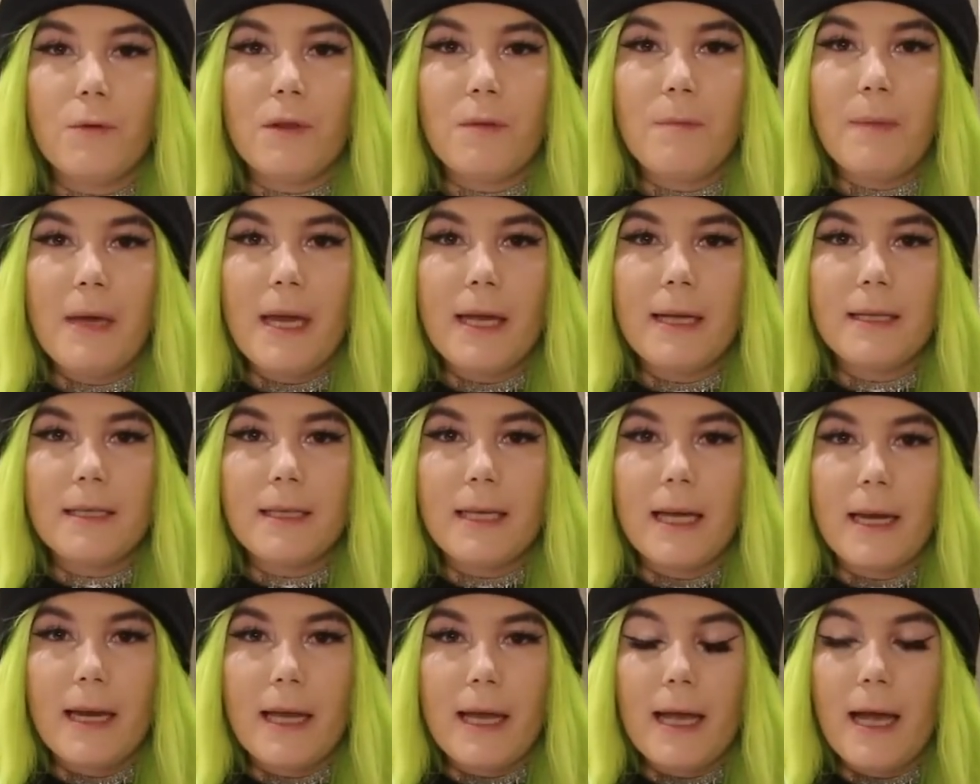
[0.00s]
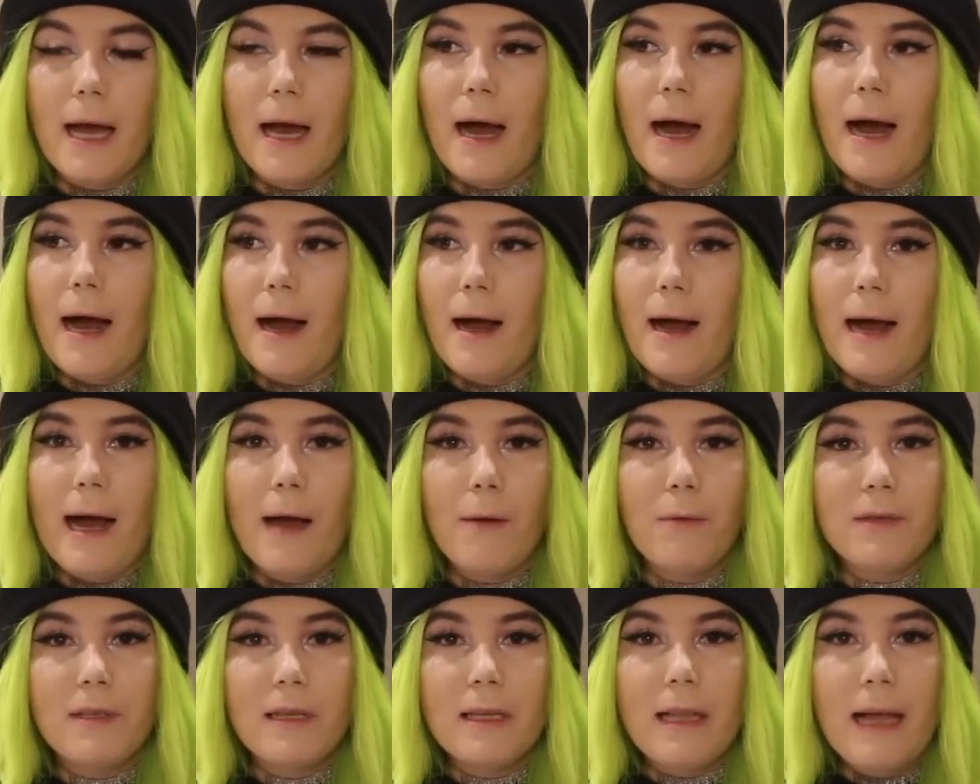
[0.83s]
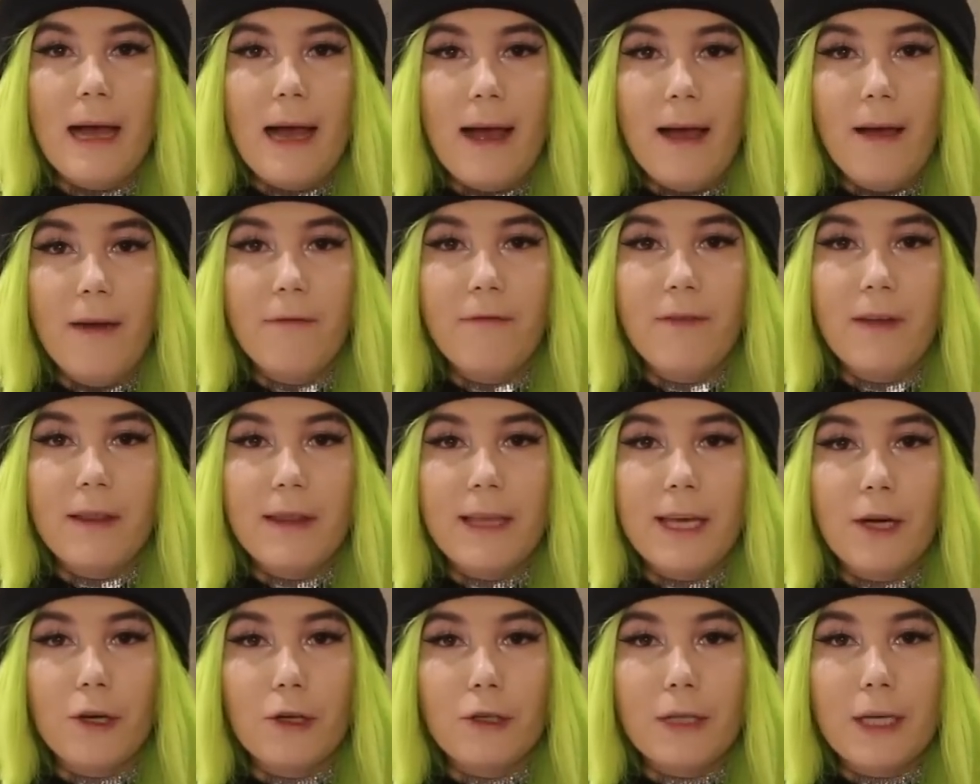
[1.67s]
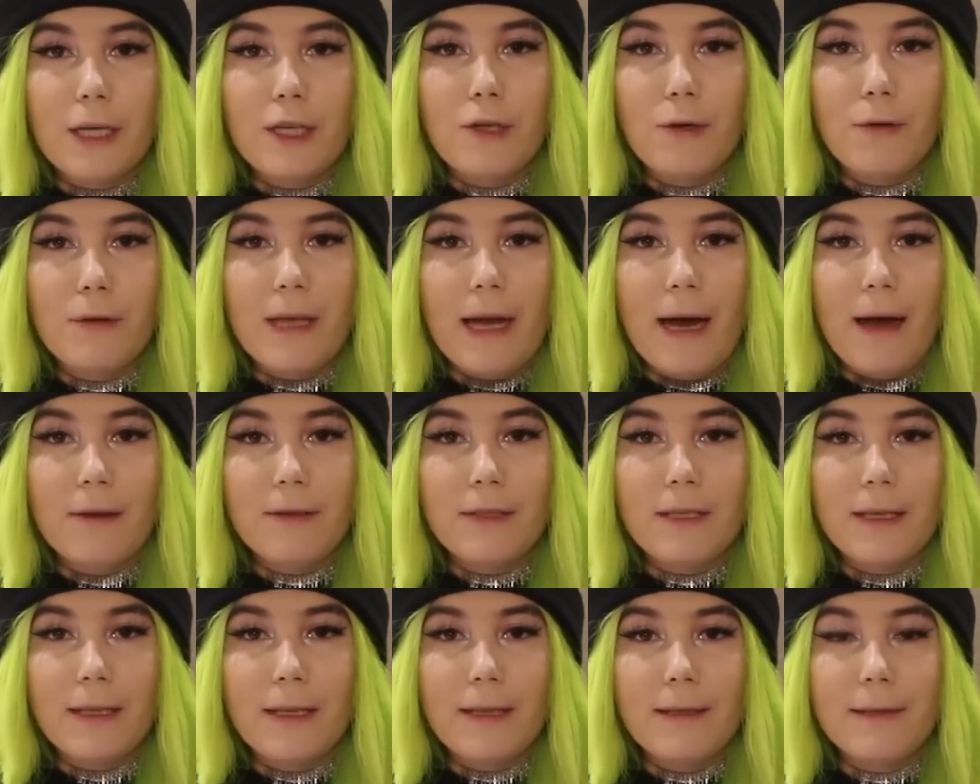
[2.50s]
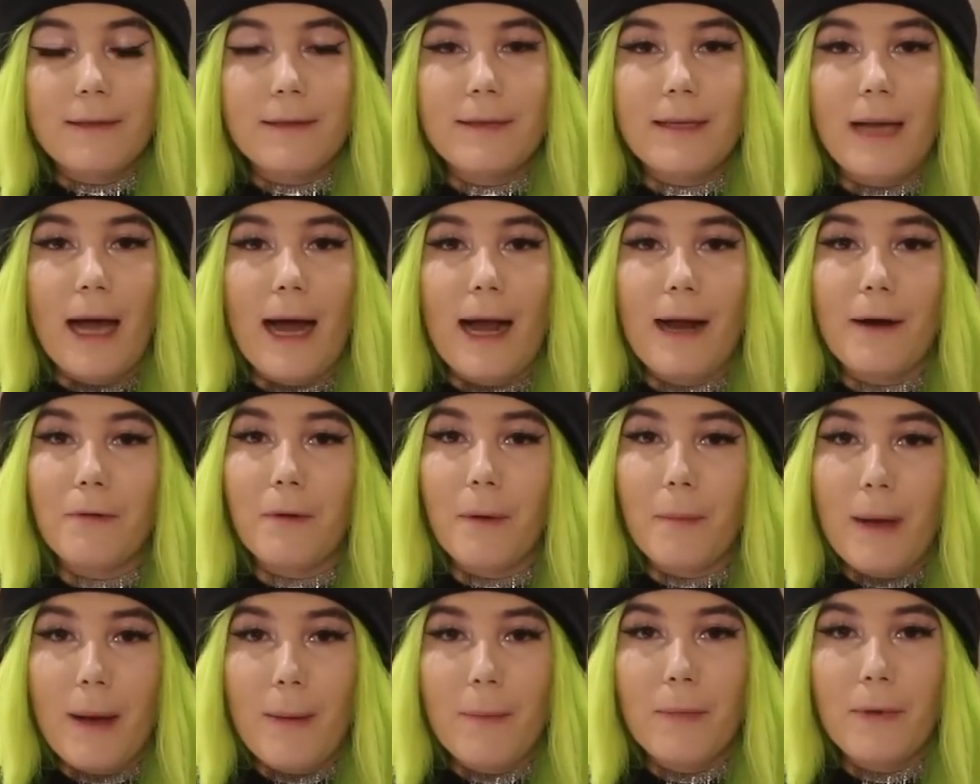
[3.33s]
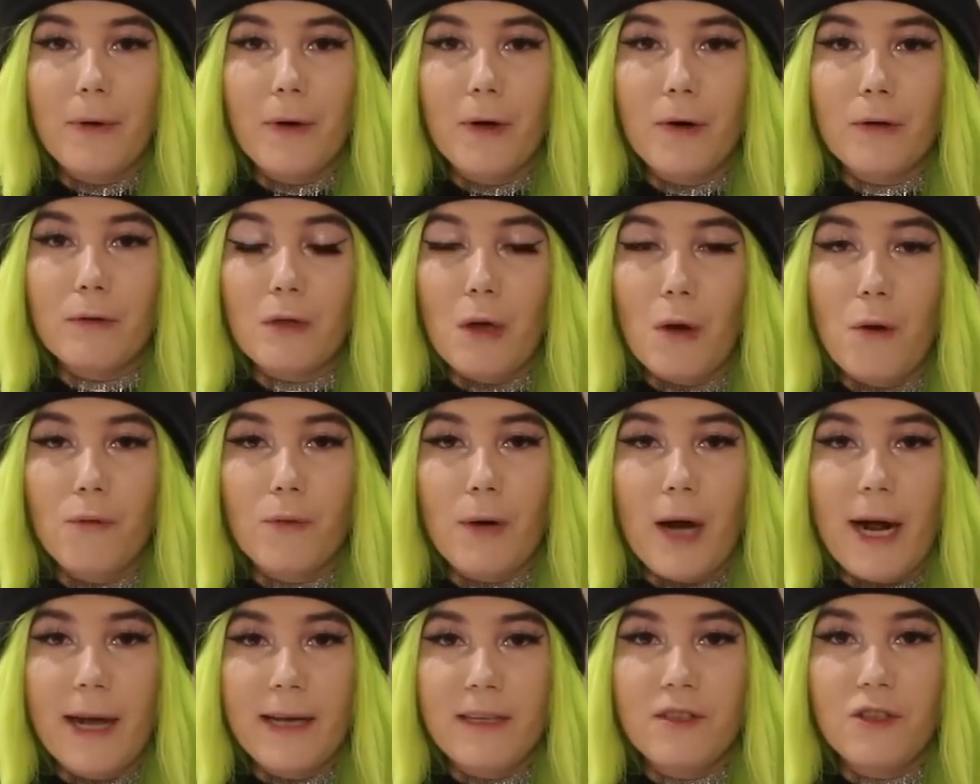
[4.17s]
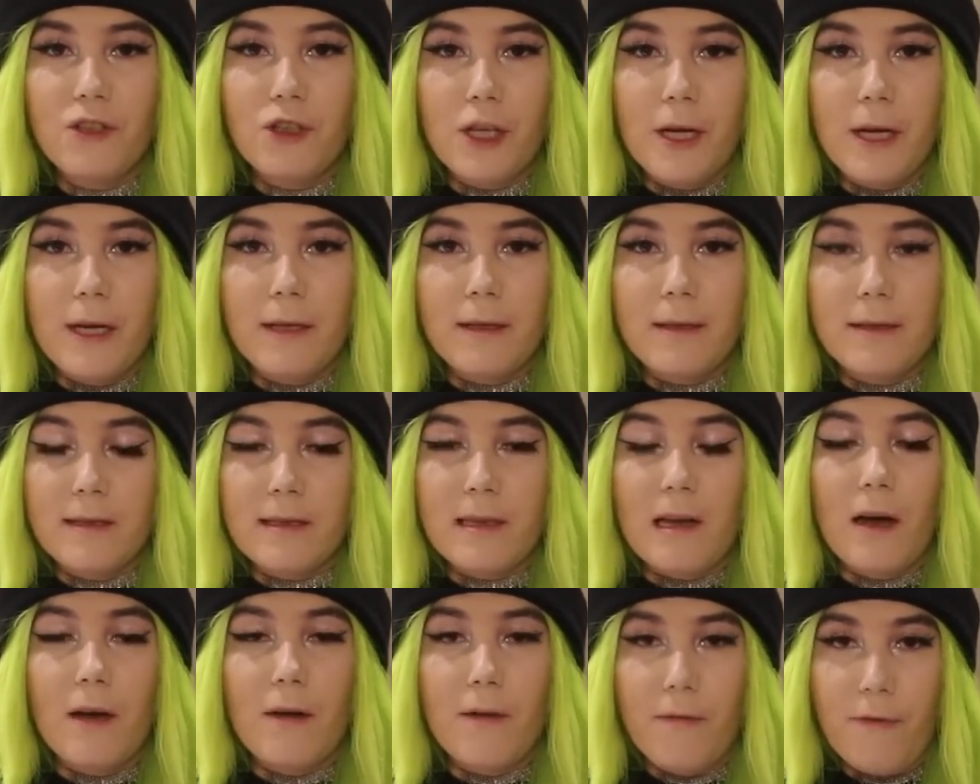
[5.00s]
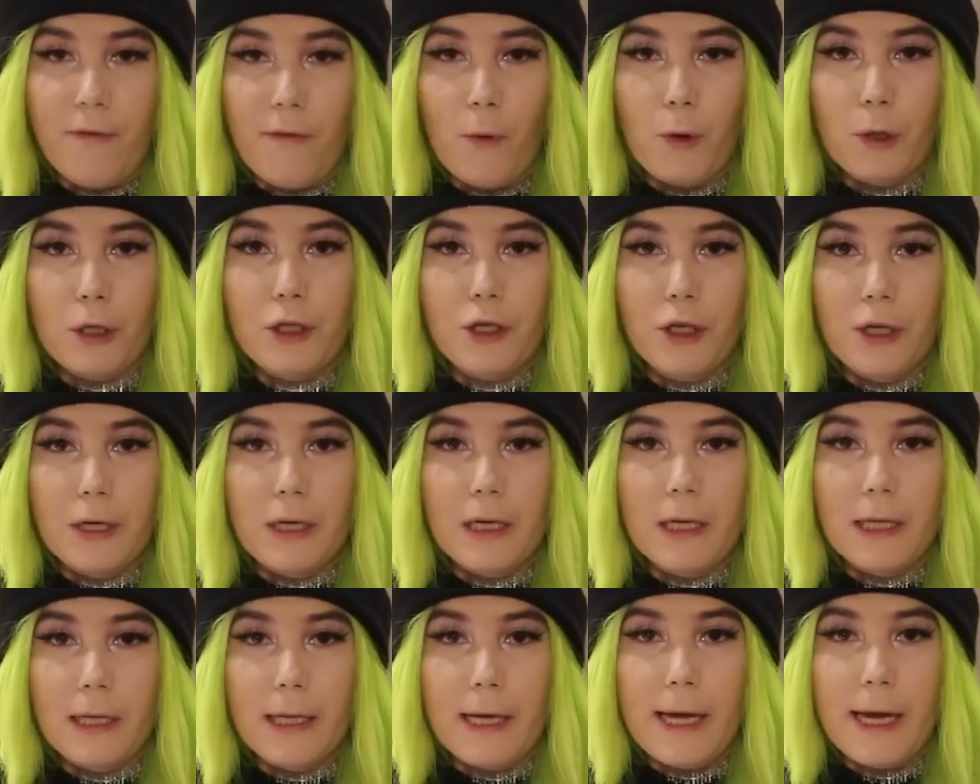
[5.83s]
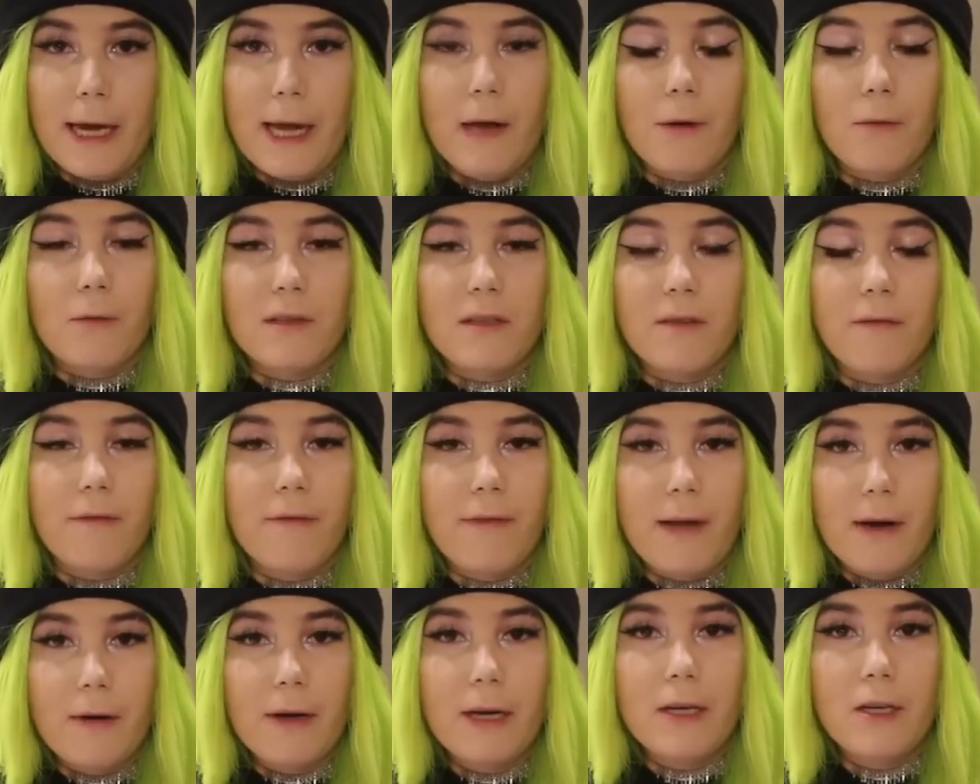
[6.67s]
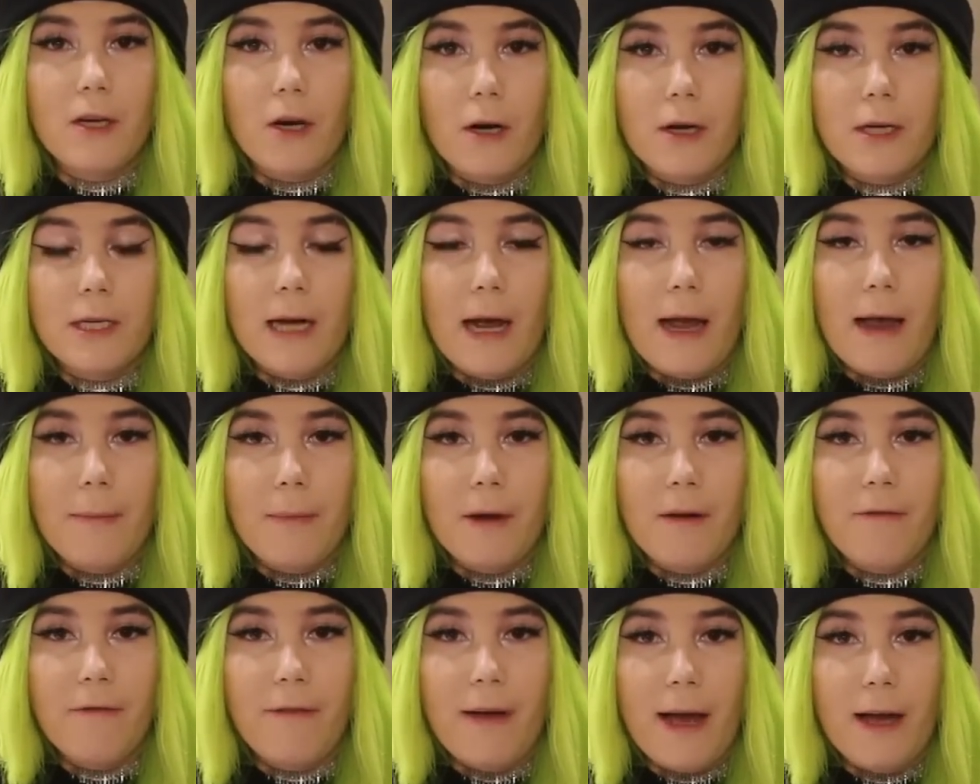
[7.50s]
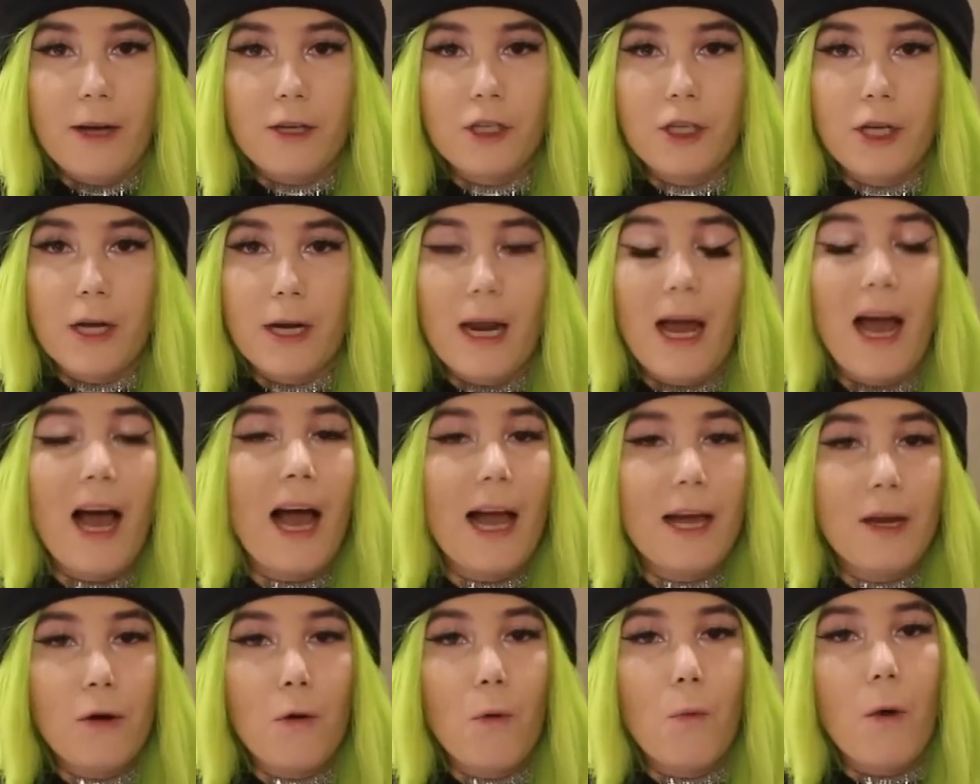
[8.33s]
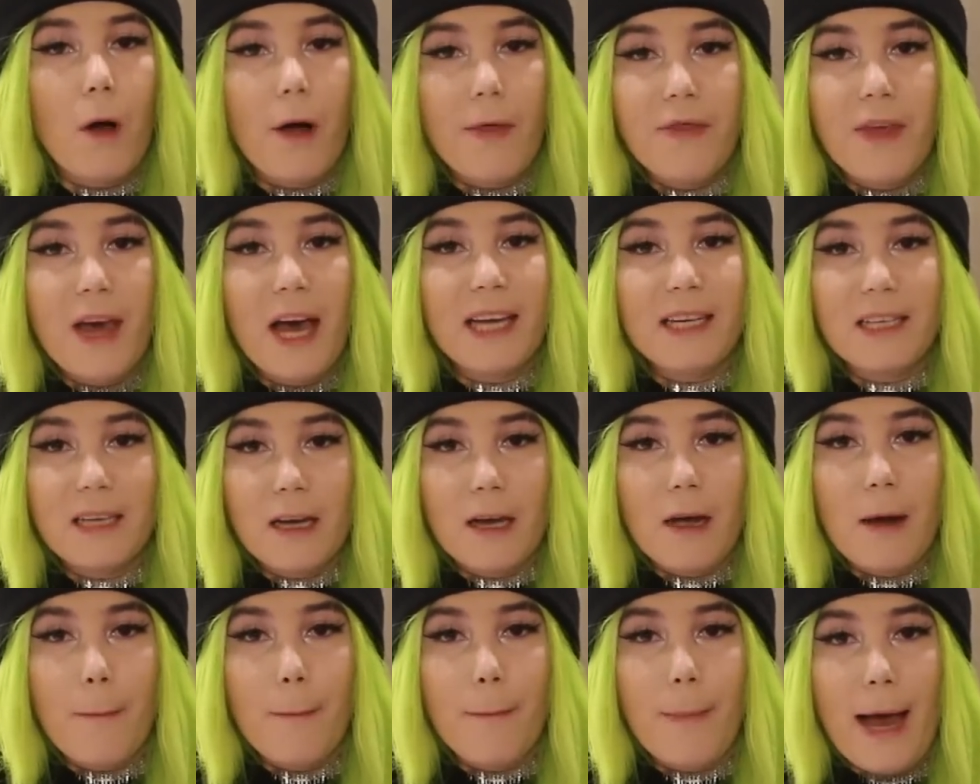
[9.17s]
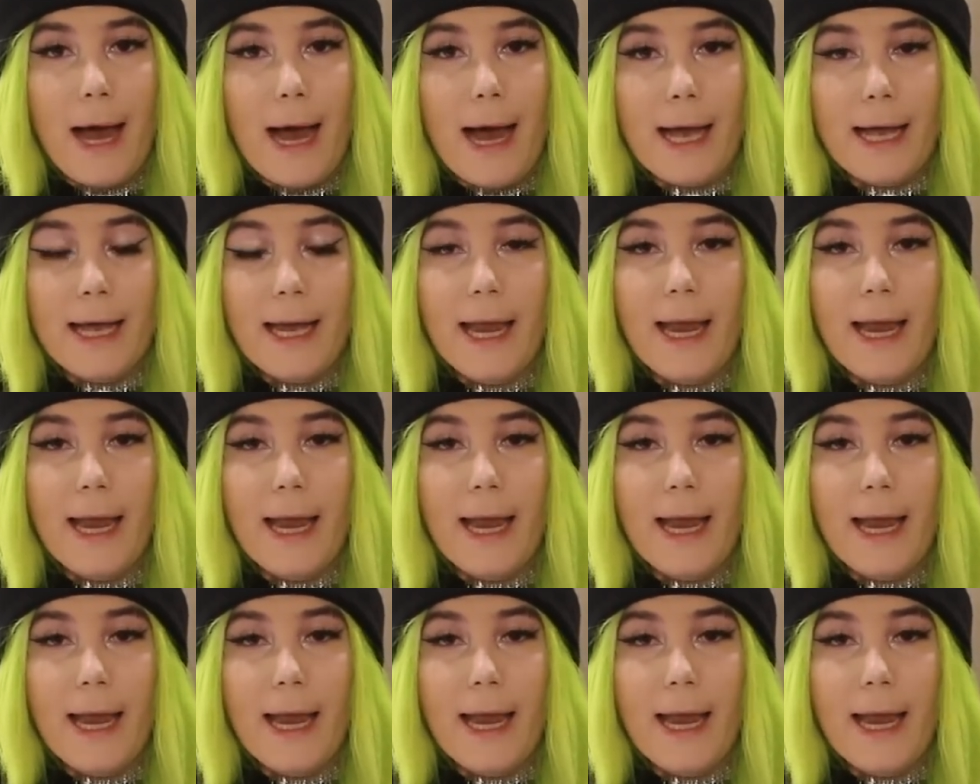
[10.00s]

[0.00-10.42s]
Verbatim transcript: with being skinny, I was alive in the early 2000s. I remember low rise jeans, unfortunately. It was a very dark time in fashion. I don't want that to come back.